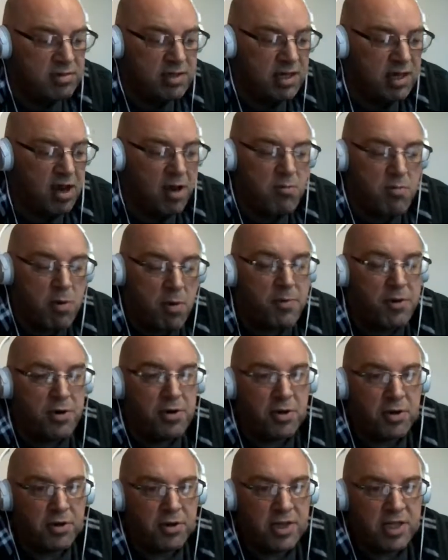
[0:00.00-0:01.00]
Like Robin
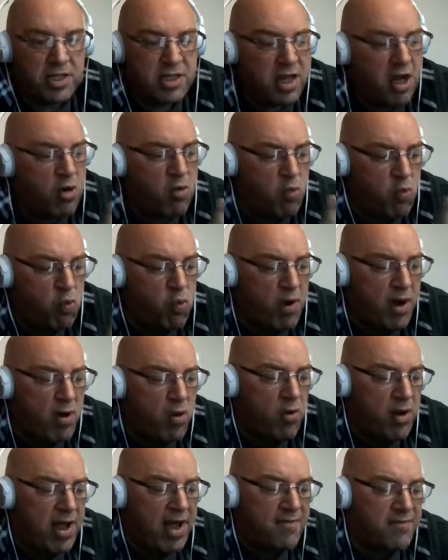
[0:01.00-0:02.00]
Hood, there's no
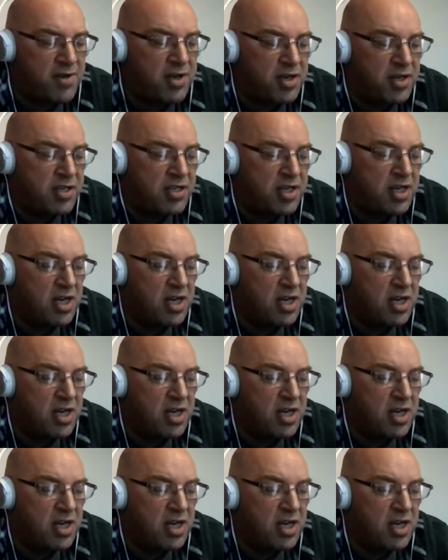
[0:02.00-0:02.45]
real evidence.